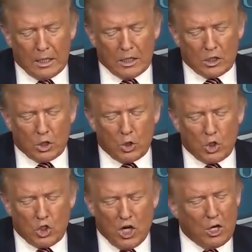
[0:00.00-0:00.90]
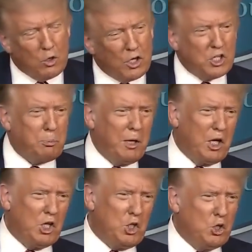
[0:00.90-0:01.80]
So generally
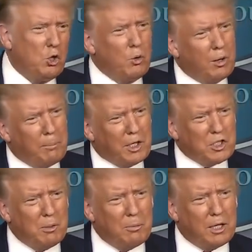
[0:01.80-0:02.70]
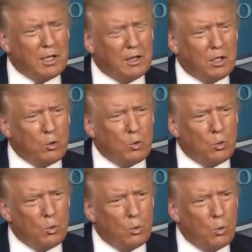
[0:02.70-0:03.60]
speaking, you don't want to pick somebody that
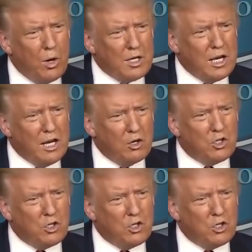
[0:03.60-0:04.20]
went down.